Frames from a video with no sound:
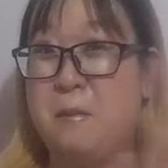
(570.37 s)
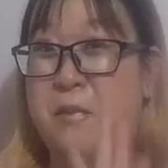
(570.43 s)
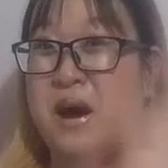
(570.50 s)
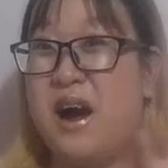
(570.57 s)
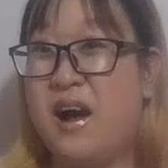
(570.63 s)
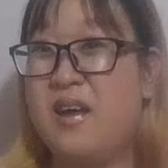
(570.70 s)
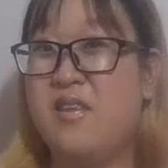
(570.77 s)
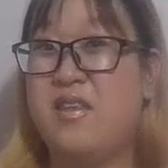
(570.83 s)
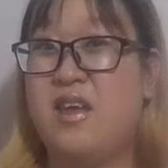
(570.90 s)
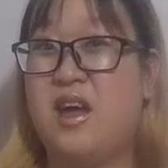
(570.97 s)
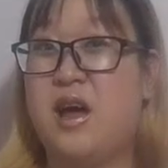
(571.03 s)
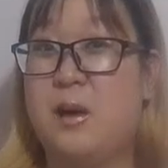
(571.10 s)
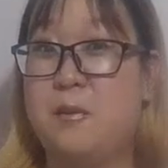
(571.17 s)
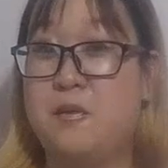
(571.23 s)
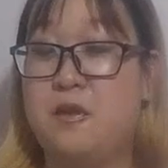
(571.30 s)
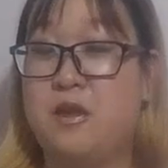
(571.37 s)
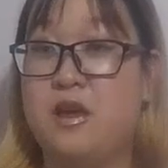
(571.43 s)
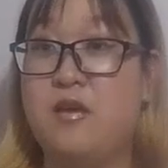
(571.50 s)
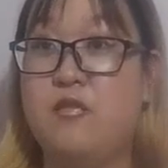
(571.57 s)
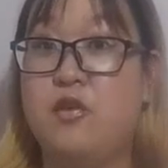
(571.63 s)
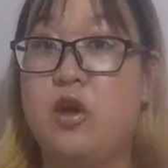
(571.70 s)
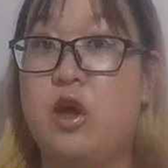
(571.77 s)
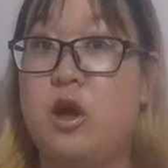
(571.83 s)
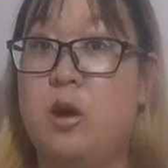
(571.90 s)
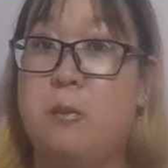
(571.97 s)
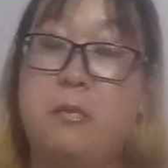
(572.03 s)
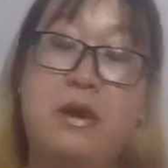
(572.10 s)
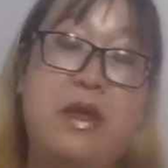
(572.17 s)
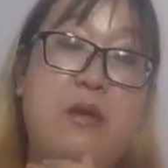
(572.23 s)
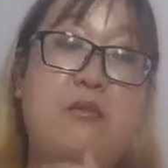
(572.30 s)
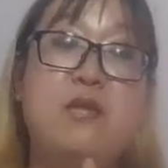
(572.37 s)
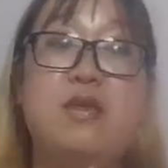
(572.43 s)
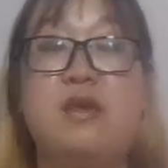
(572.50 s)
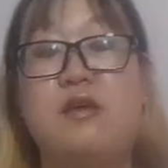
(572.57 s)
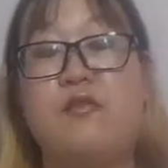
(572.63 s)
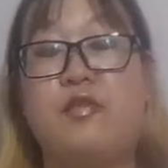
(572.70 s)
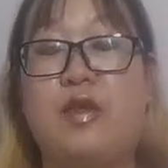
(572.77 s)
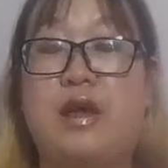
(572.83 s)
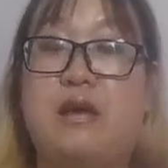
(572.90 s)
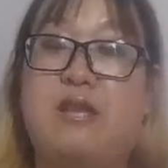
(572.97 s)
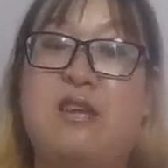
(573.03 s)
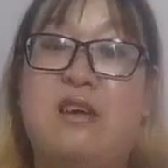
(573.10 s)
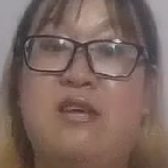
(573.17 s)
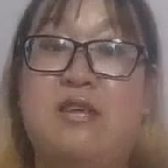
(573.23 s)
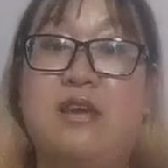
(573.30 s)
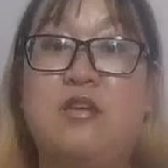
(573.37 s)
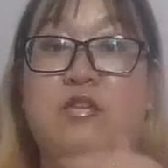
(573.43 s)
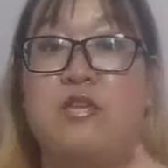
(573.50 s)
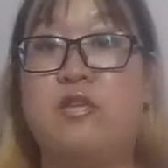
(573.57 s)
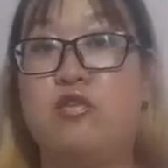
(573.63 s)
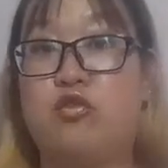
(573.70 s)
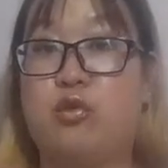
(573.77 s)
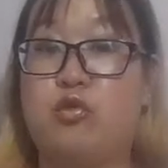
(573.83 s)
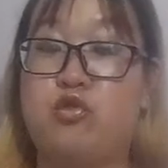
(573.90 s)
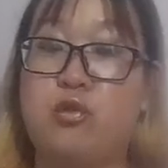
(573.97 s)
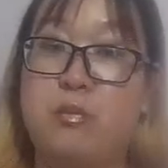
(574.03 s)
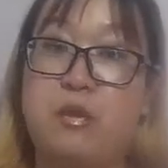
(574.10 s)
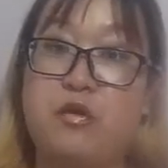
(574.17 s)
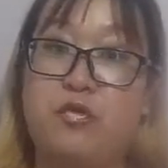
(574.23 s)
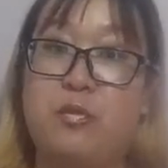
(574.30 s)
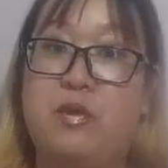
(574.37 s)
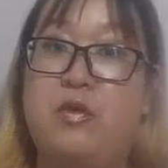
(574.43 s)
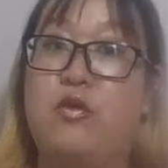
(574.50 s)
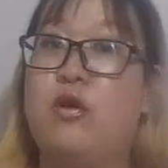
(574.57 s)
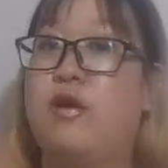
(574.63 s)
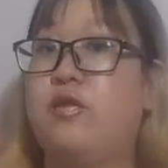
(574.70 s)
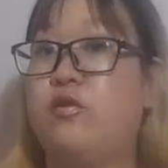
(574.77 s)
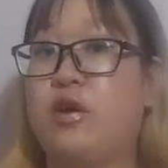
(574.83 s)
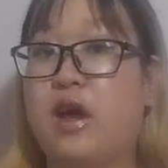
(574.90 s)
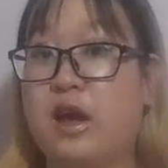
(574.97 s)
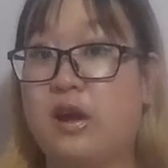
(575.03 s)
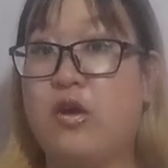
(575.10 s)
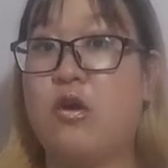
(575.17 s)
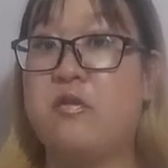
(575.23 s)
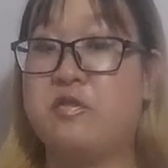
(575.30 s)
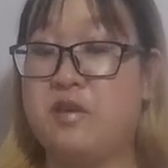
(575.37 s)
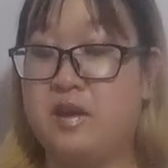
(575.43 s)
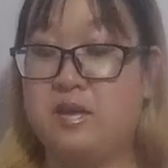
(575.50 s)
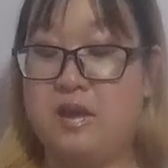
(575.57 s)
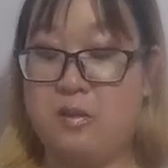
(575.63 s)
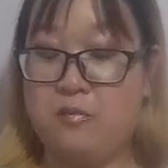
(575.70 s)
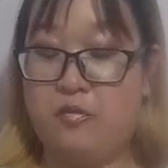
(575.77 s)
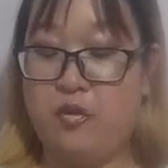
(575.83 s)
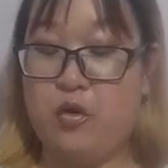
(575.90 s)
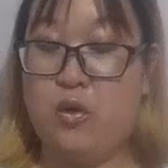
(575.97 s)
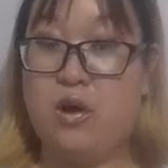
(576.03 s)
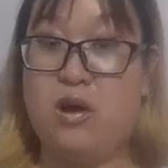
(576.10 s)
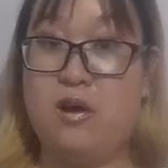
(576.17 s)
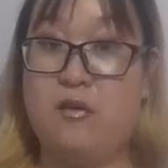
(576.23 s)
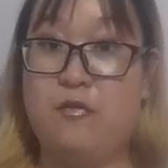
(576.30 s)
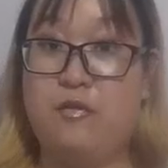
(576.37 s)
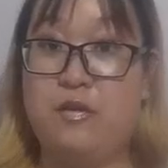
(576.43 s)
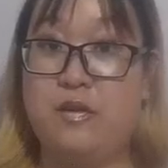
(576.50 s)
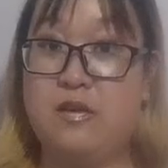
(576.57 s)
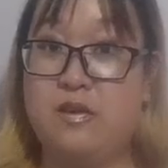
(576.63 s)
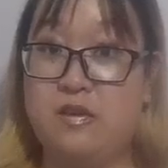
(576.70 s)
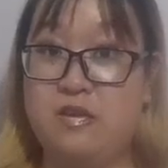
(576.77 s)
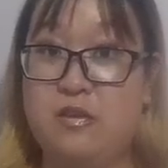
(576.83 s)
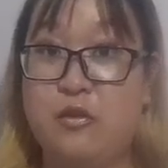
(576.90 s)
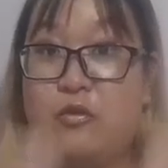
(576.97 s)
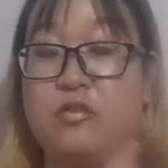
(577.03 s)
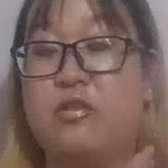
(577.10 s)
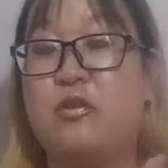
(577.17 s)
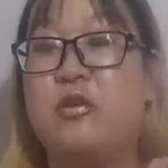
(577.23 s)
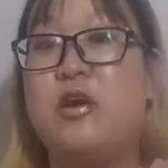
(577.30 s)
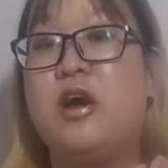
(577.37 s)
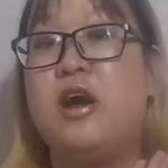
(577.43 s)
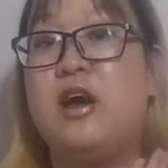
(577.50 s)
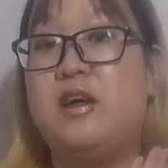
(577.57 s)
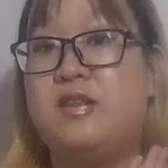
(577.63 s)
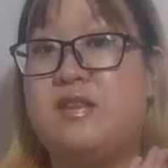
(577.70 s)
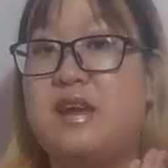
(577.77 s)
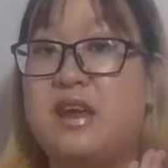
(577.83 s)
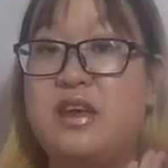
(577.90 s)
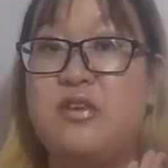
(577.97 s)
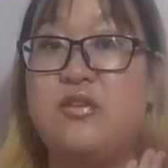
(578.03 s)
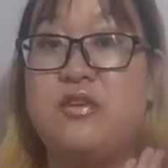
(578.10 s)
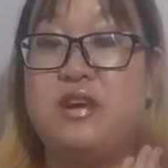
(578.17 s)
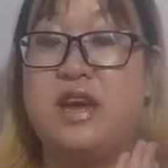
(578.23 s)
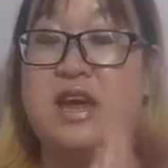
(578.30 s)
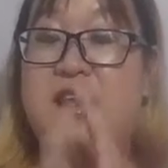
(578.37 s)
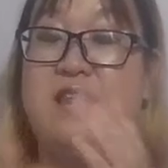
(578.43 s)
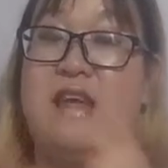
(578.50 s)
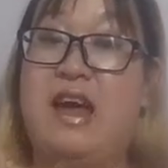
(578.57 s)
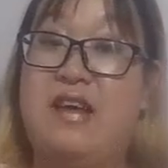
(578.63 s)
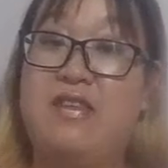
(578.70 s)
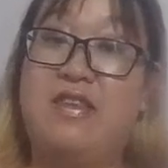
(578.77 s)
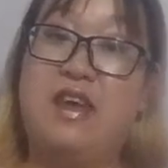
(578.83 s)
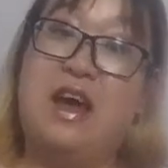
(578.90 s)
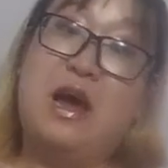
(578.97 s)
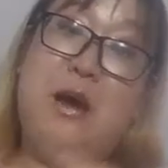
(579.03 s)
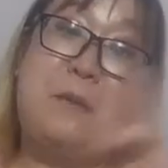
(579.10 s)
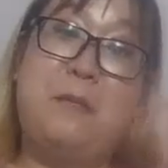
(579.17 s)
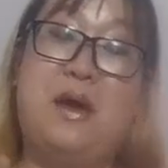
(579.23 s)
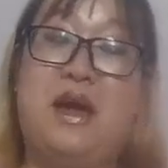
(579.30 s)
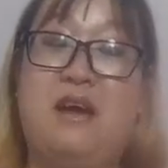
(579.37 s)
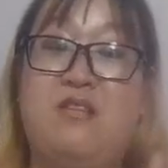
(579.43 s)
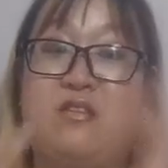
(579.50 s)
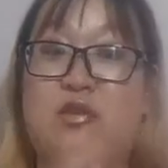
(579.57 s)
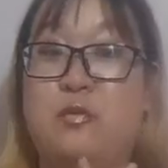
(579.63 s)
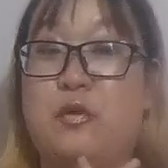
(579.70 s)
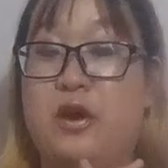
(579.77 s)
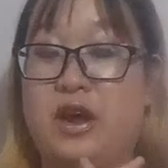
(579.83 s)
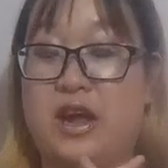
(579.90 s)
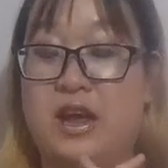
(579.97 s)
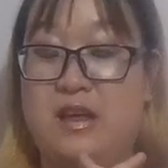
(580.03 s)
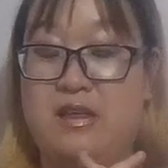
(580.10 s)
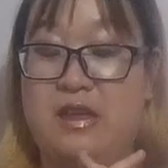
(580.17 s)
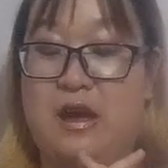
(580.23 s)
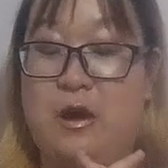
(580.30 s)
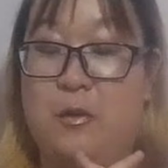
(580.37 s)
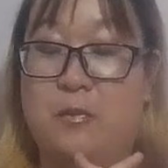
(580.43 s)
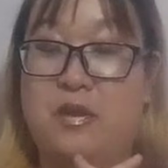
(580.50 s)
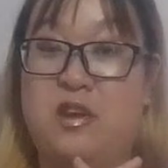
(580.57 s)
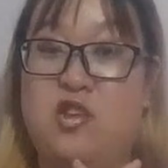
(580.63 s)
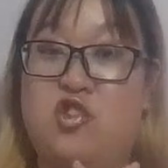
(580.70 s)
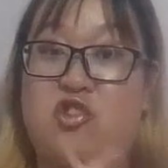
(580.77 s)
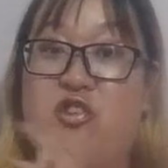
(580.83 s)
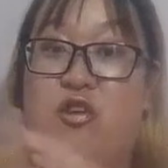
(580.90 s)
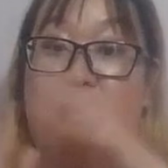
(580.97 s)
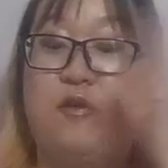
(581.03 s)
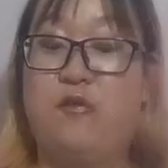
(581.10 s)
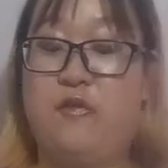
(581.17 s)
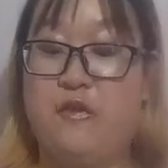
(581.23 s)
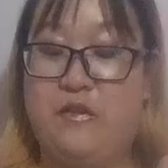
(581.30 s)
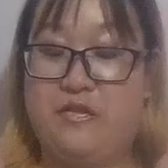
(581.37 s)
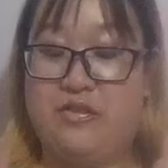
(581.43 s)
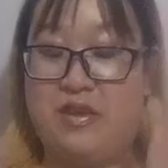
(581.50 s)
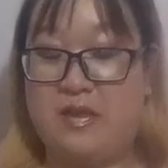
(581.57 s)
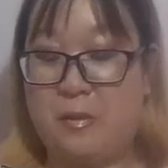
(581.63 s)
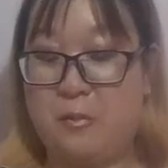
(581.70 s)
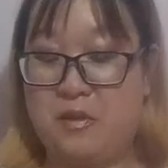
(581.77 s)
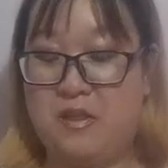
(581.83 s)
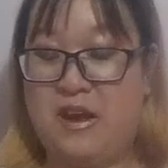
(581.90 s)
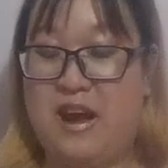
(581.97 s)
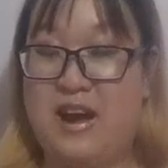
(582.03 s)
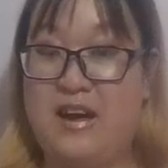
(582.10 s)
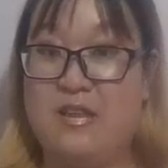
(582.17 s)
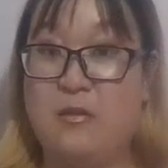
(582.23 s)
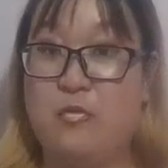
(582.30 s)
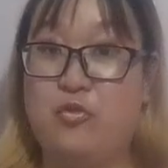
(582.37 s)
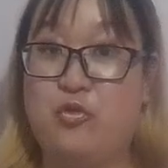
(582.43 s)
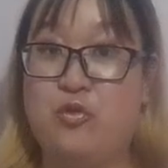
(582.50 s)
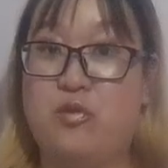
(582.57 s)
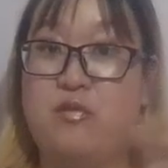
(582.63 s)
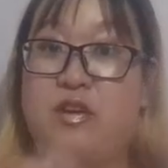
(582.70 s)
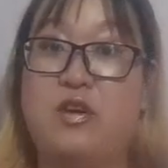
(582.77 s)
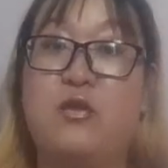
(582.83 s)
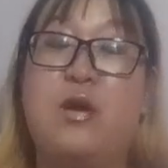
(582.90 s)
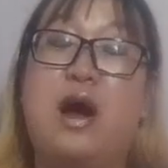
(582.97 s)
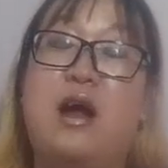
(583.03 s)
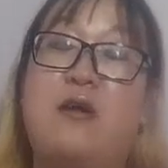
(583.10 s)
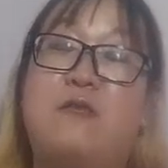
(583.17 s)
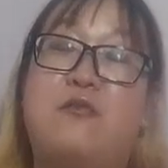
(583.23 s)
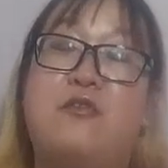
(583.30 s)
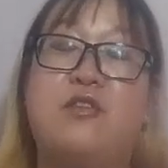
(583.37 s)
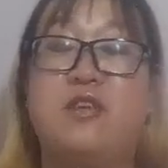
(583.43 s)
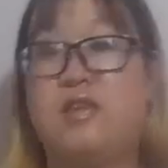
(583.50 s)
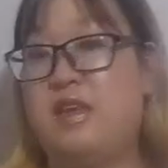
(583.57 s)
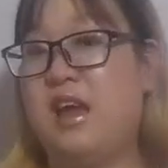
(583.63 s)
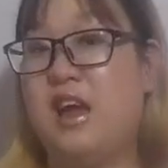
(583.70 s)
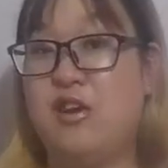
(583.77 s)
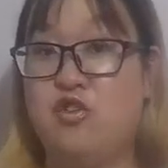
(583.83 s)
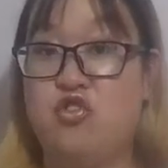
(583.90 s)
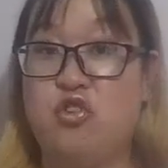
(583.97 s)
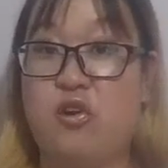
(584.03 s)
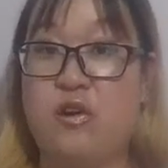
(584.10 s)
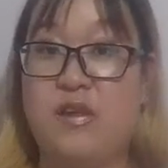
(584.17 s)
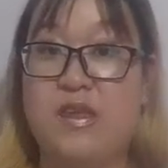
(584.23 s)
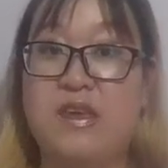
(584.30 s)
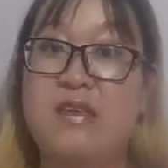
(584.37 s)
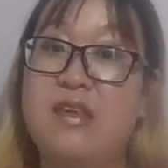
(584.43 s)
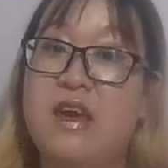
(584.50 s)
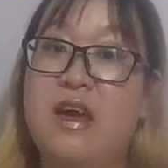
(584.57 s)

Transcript: part, I believe. But I will leave like their links in the description box below, and you can contact them for further details. So thank you again, Andlab and 0.8L Malaysia, for sending me the item to review. I really enjoyed it.